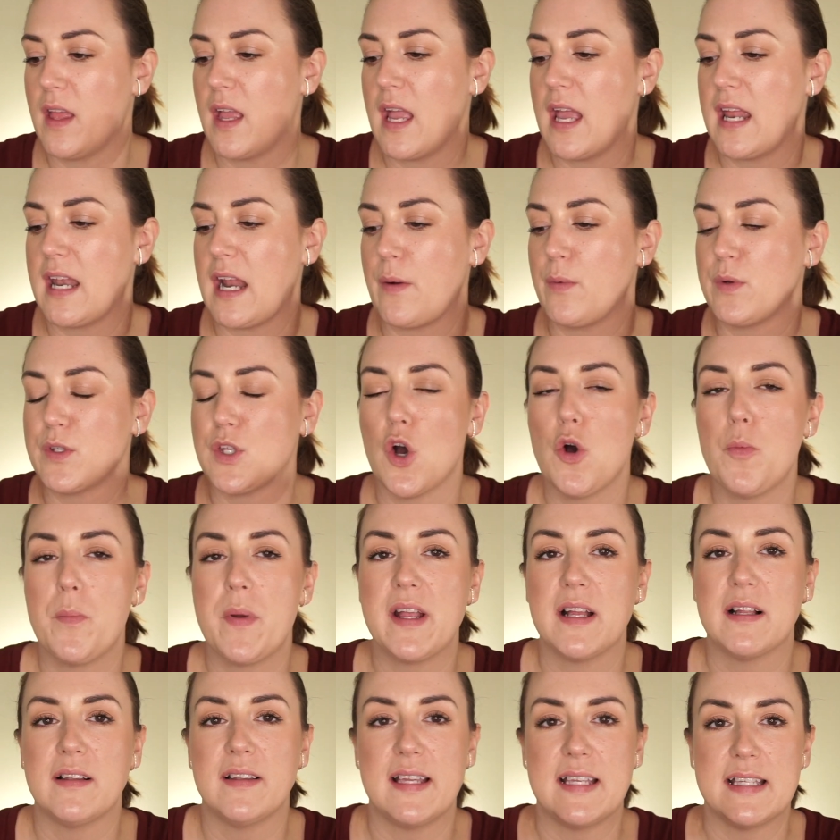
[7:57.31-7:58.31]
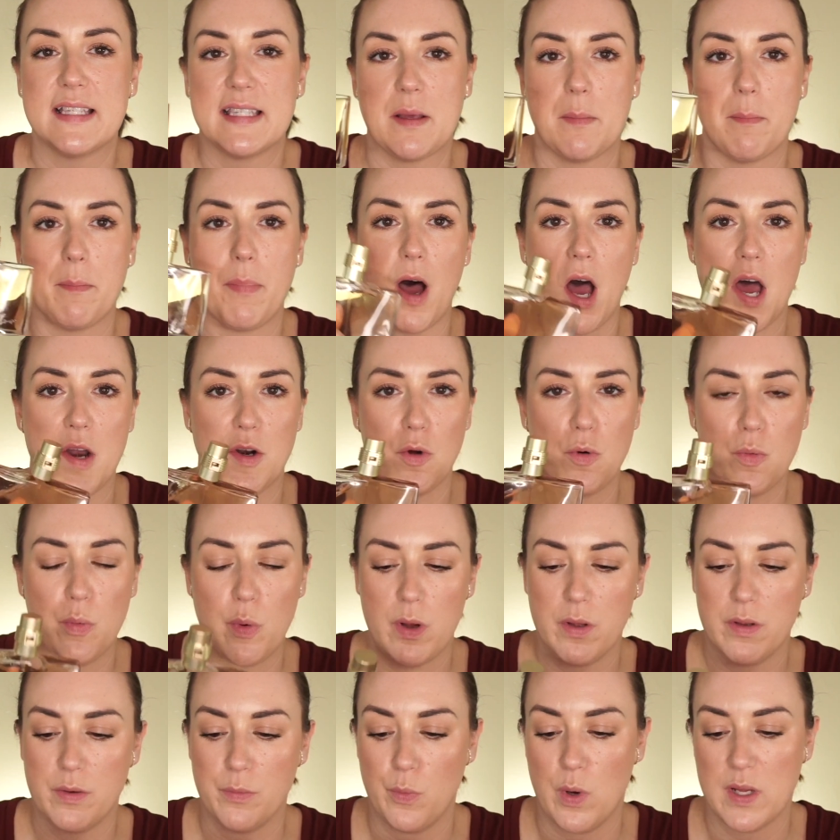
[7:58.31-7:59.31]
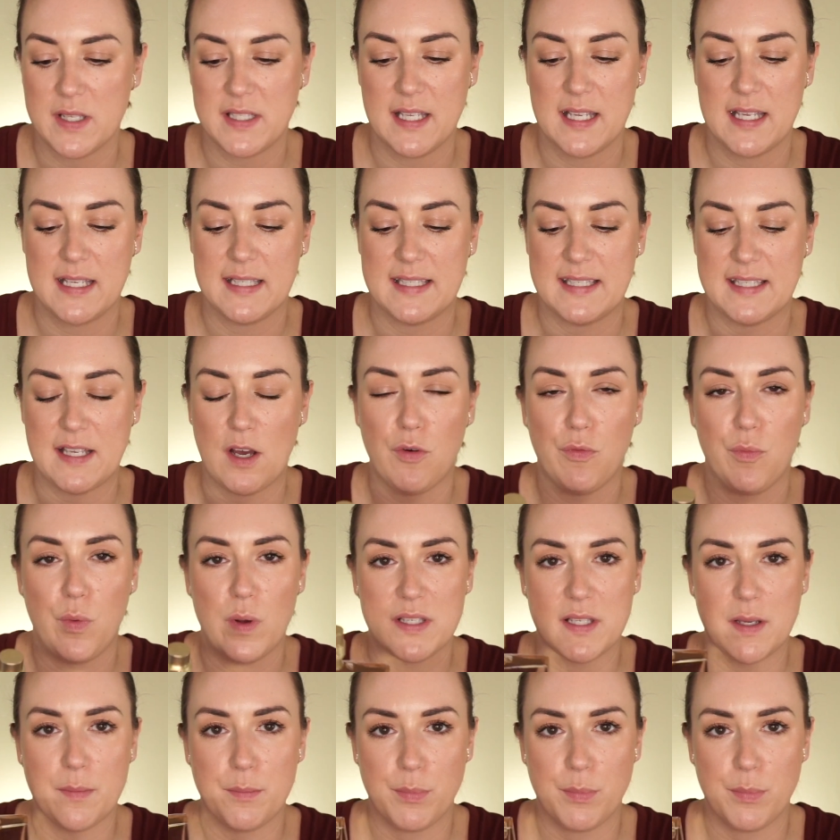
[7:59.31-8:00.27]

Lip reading: and I was hoping at least the bottle itself wasn't